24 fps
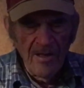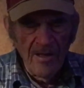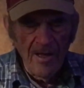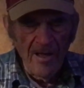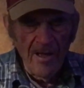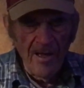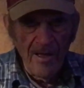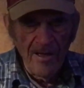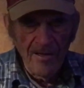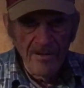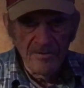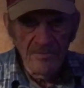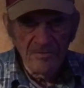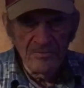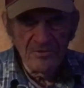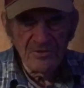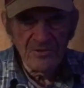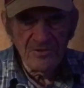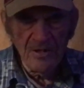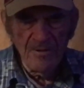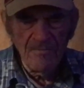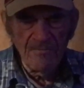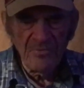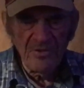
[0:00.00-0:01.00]
And
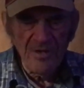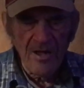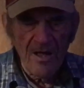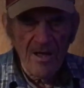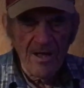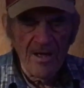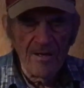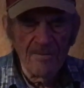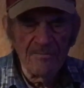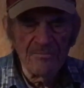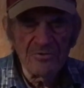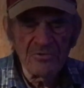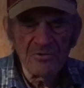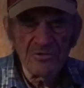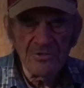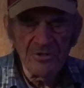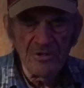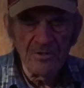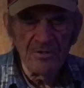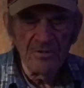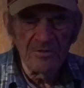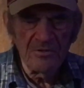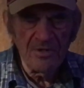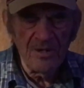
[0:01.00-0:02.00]
sometimes
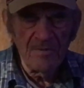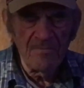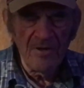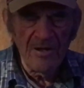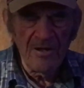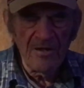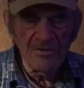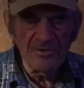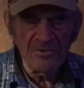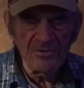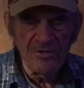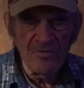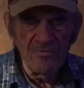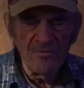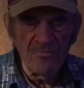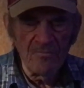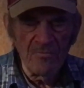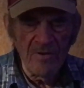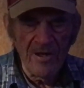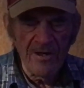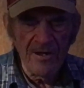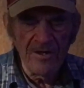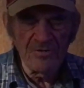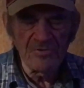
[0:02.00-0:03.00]
somehow she would
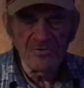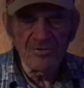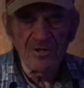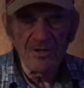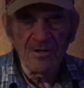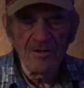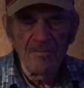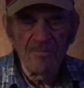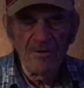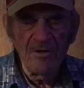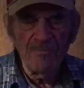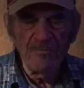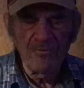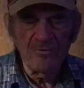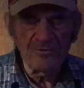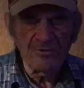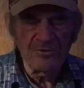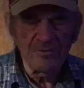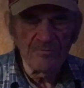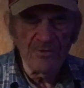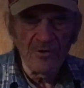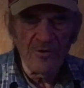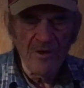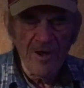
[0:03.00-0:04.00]
manage to come up with
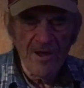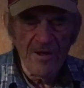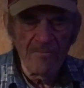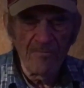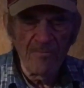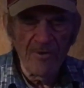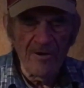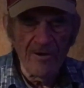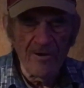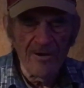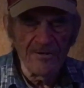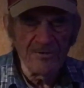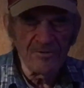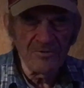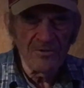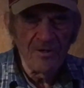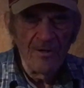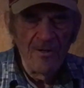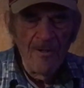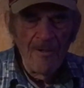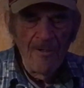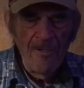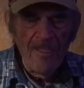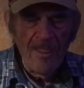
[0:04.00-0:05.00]
some cranberries
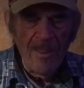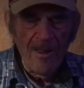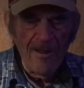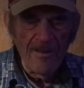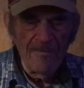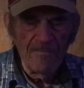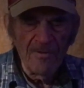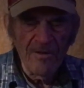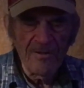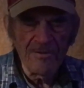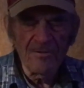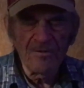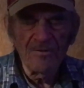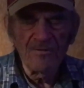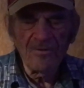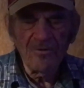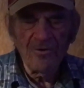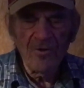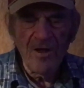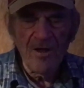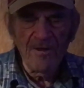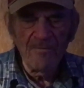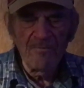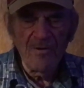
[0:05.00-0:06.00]
and make a
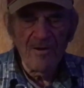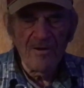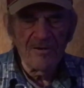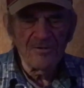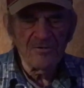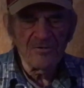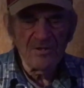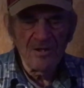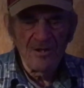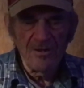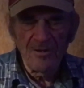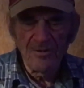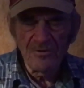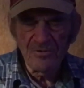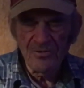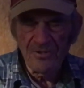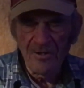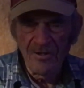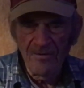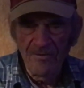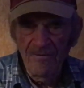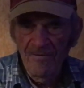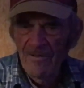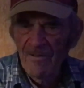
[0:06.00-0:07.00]
cranberry sauce.
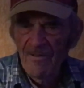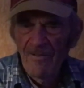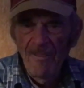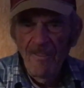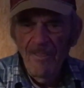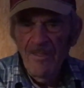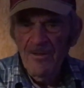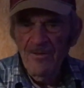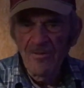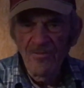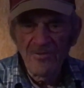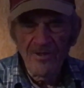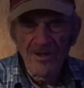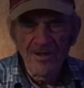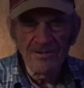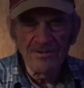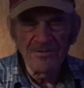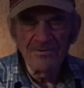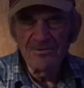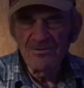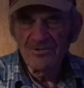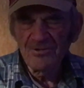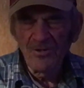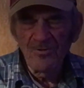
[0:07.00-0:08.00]
And you think,
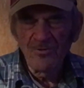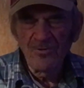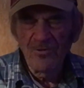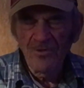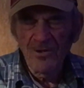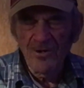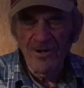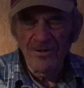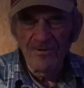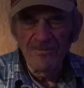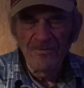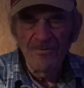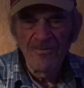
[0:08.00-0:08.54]
so what?